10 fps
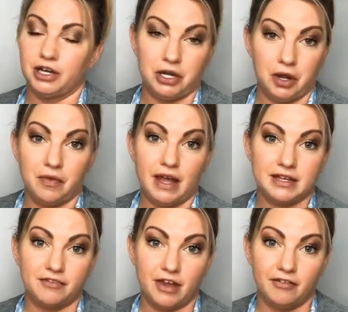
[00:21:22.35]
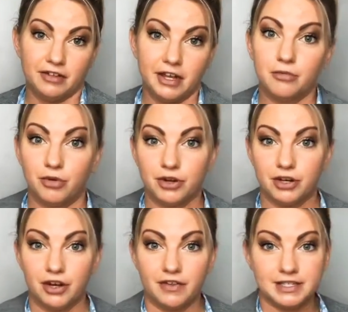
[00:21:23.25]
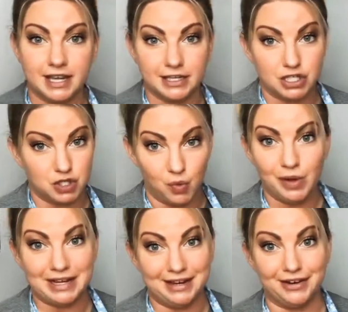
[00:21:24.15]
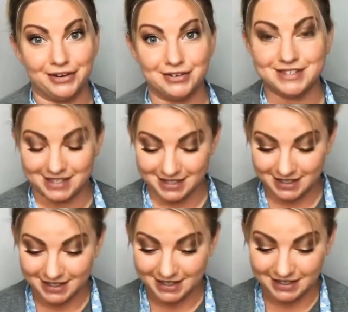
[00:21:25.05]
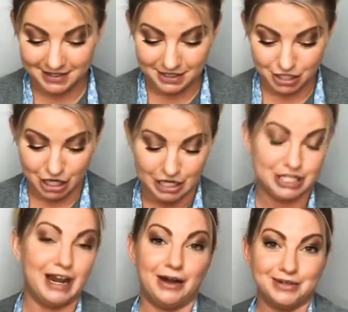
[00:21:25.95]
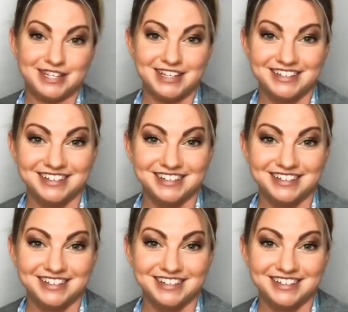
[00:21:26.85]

You know that, if you have a letter board, you know that takes 20 years to change it out.